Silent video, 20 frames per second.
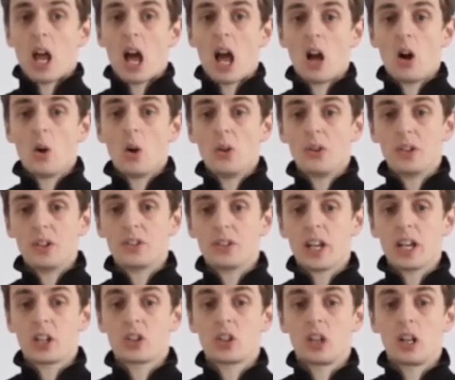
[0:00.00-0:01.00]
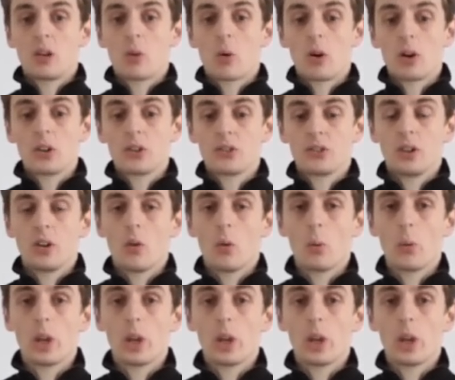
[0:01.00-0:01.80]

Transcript: how this actually works,